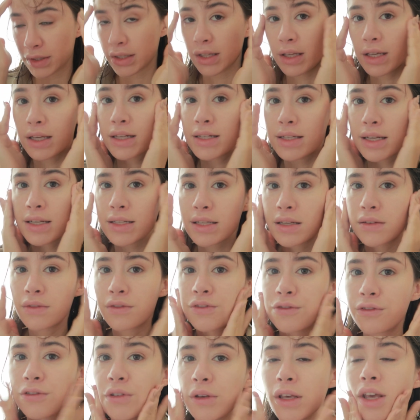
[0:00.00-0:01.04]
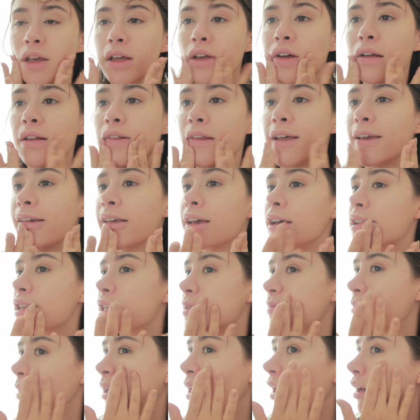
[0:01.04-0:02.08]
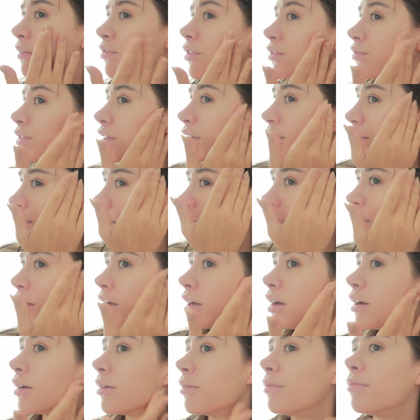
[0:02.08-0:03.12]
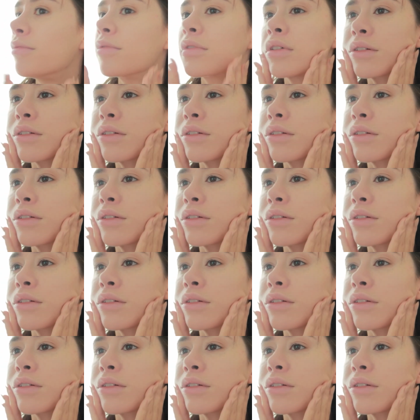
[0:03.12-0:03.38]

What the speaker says: Like, it doesn't feel like SPF. It feels like a